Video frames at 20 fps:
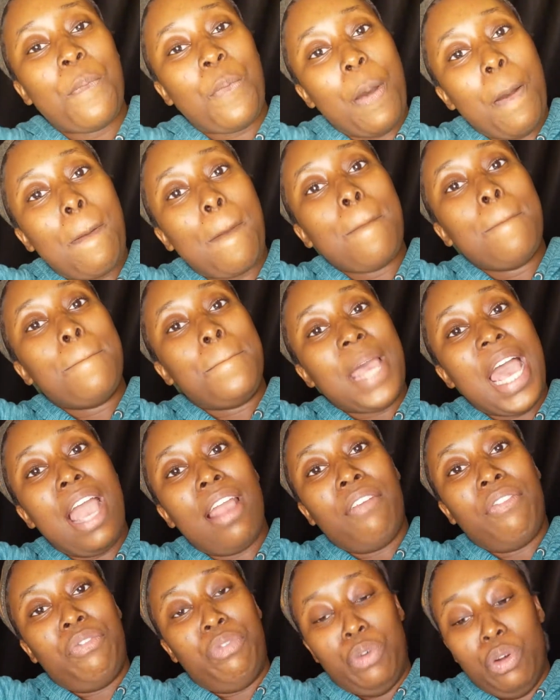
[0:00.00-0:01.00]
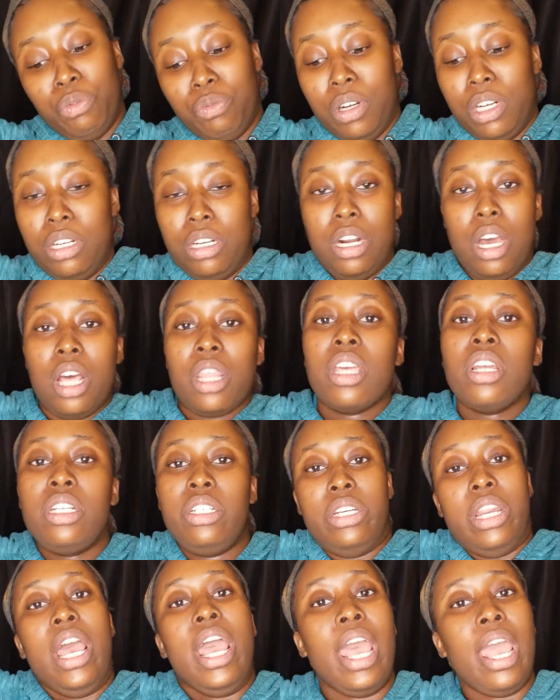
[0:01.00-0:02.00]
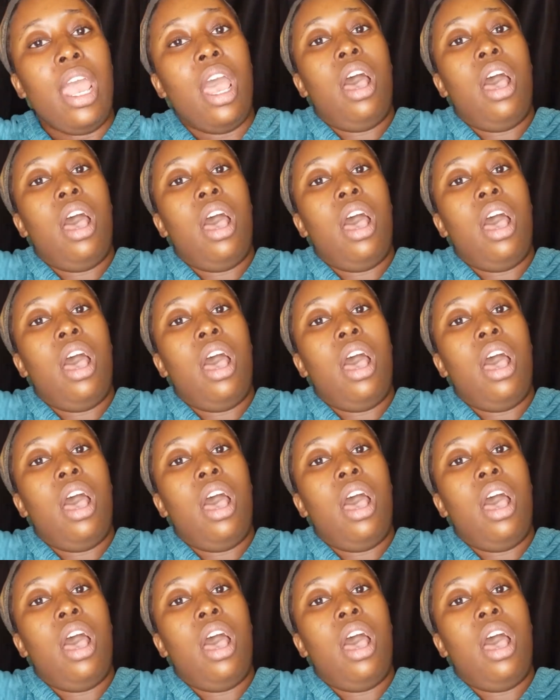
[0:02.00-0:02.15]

Welcome back for another day